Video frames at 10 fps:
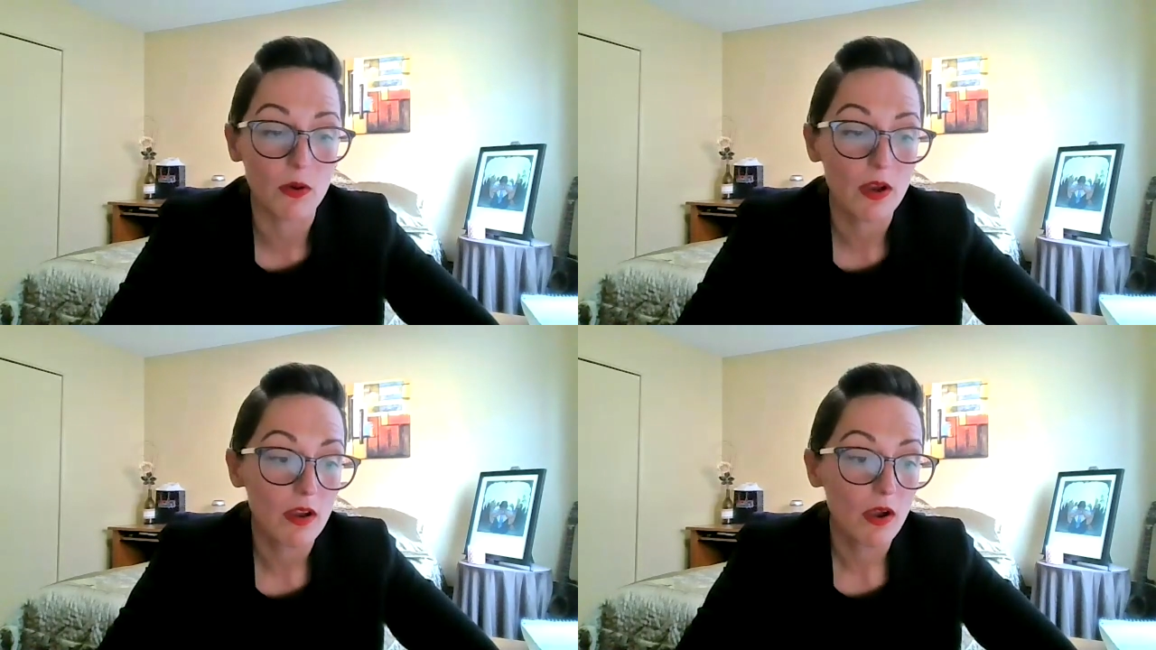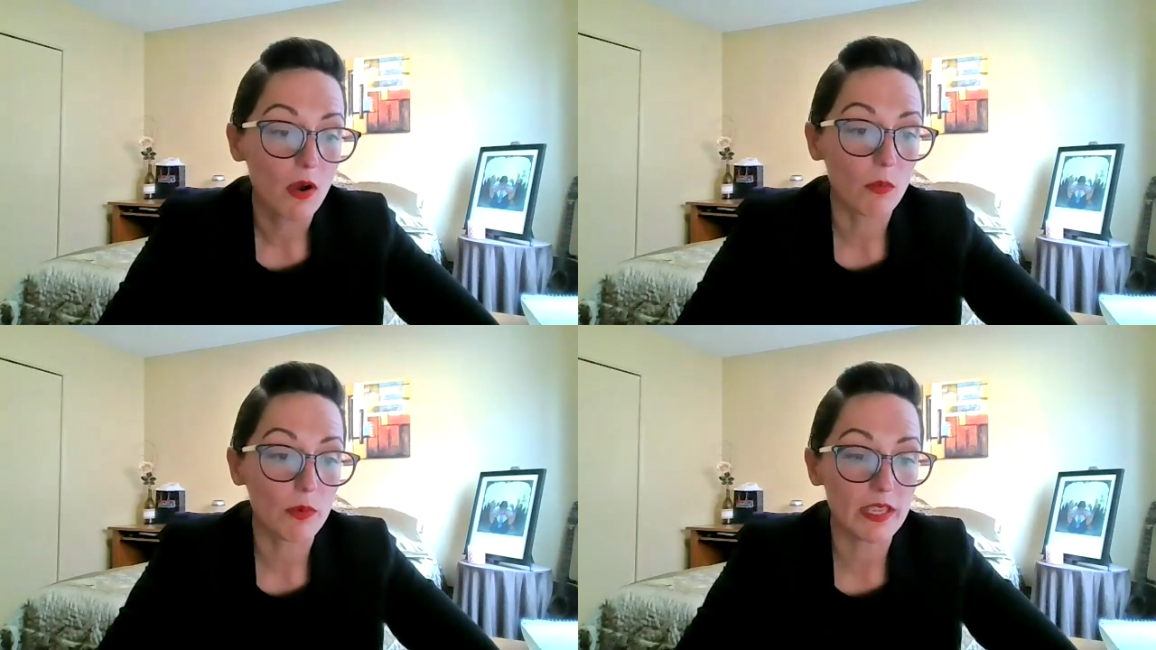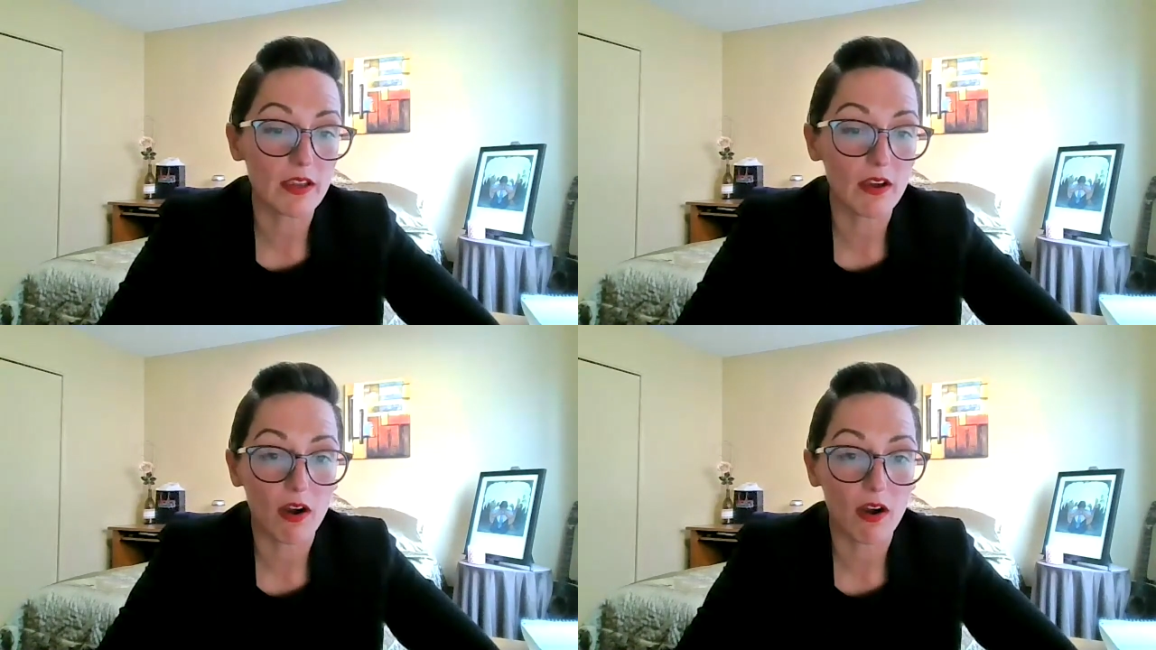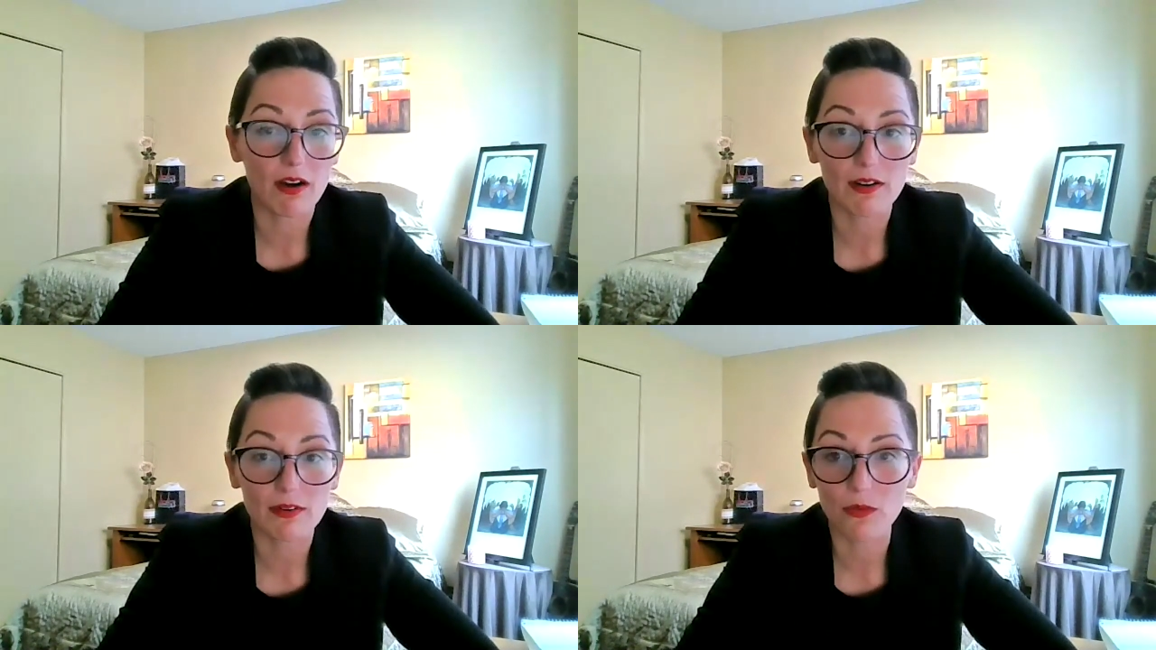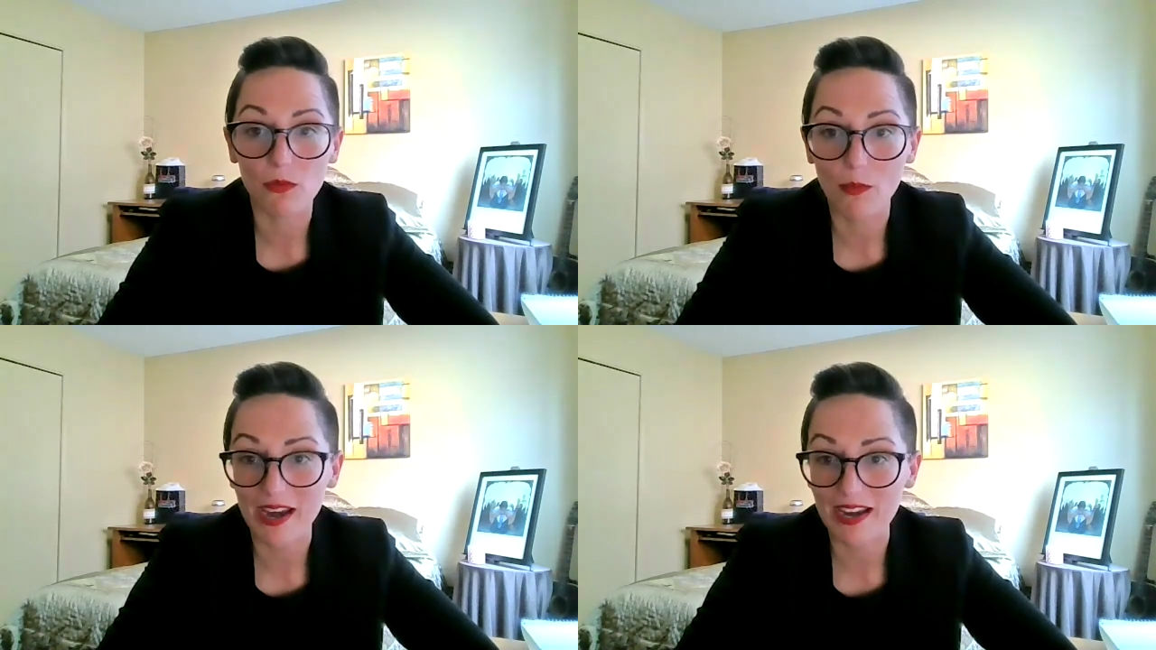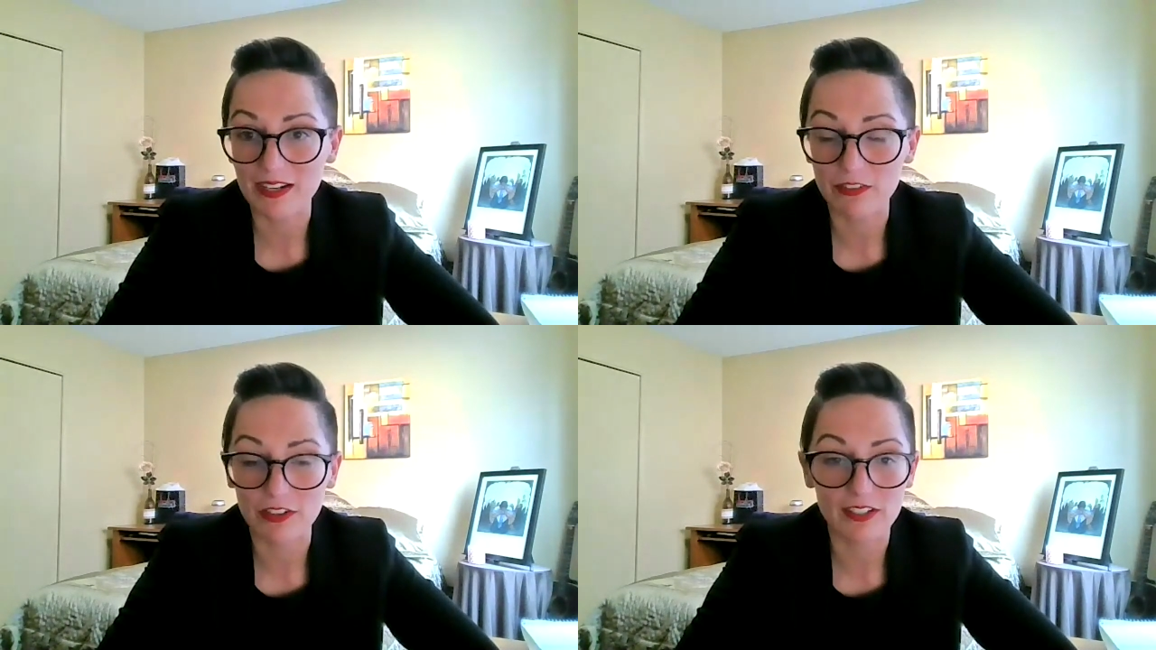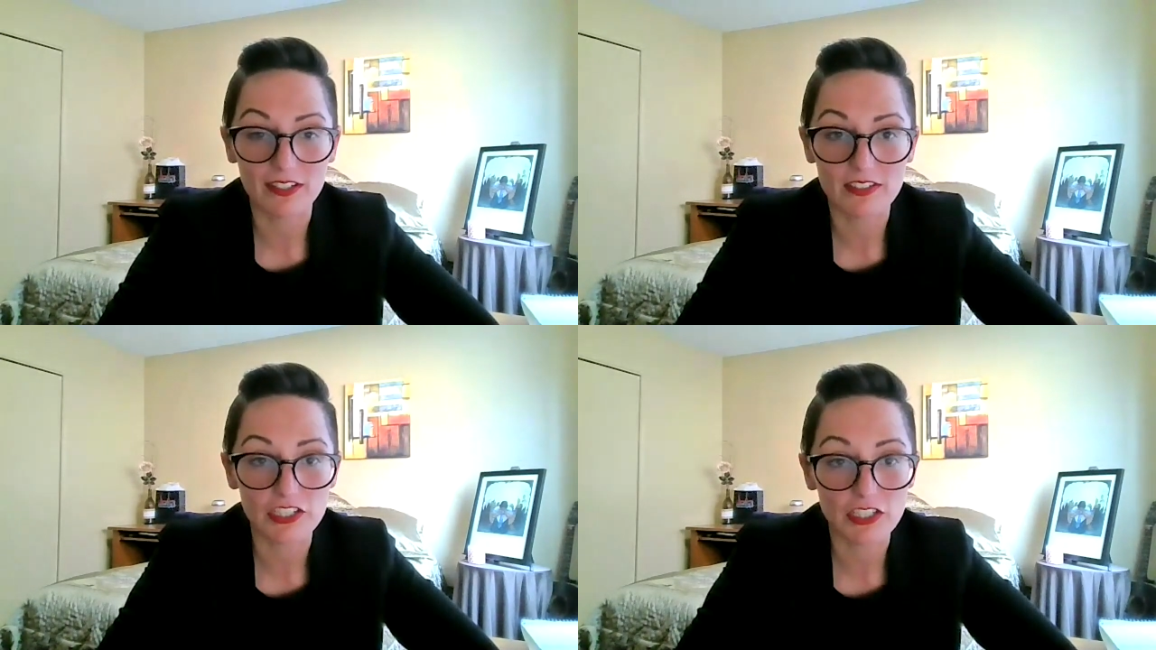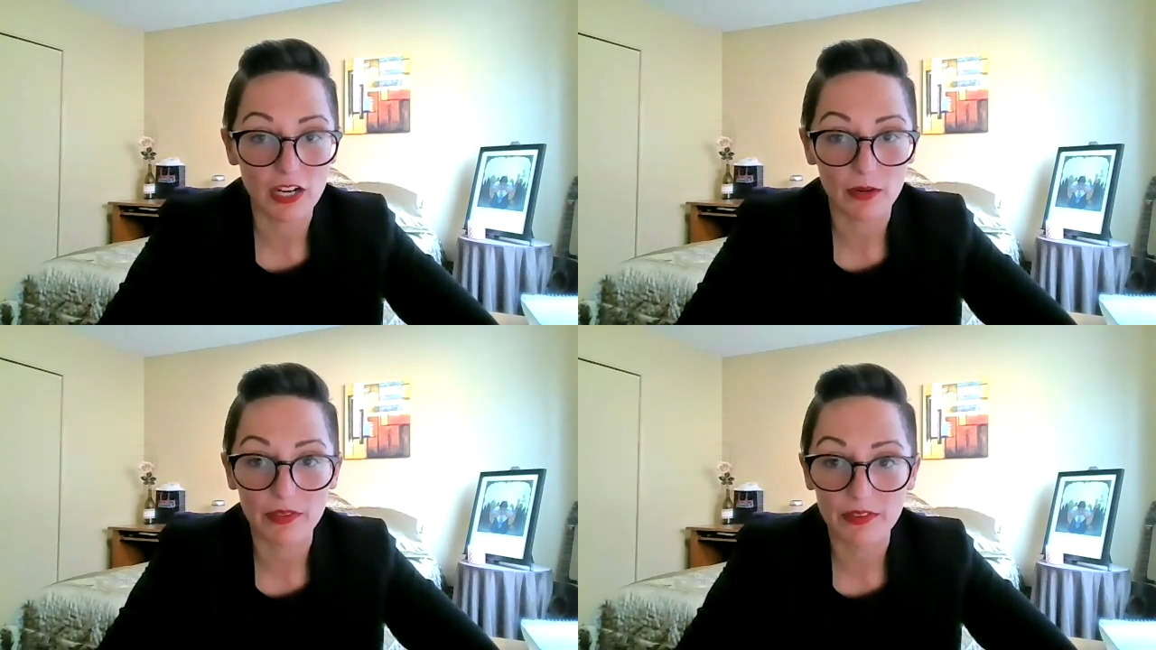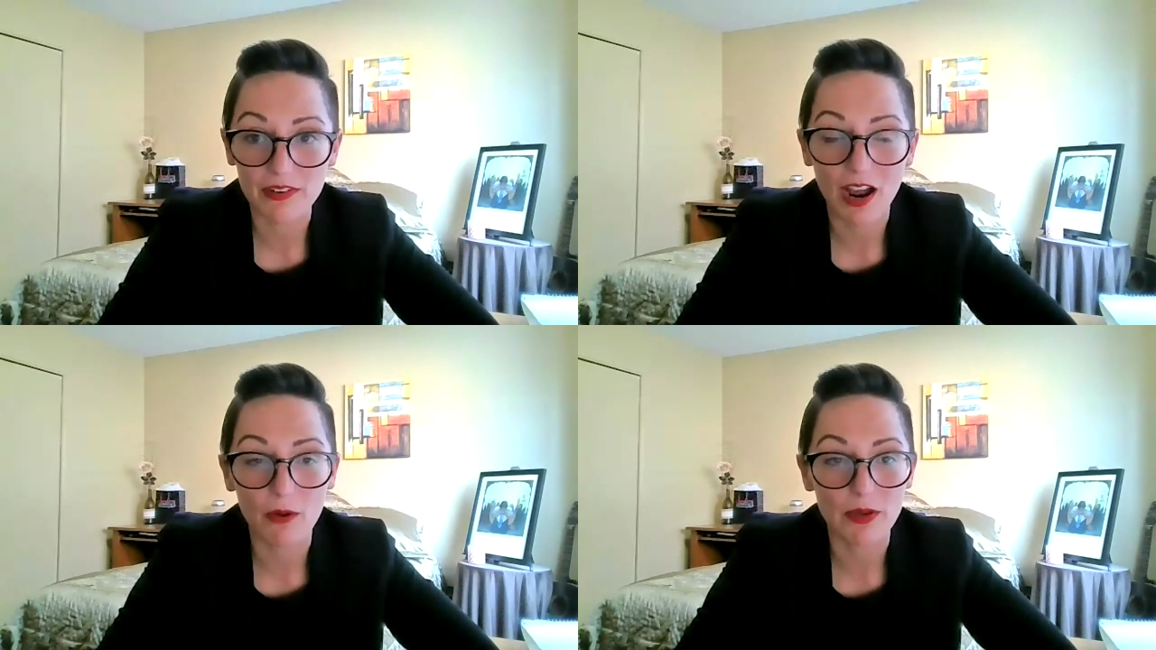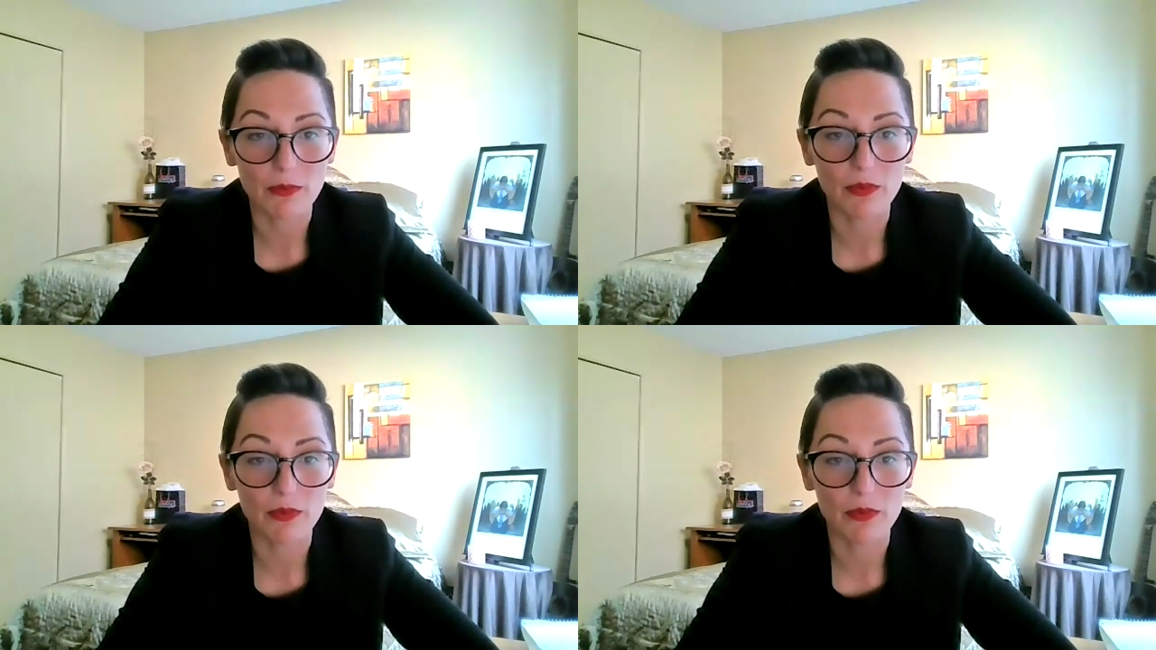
So we are waiting for the decision on whether or not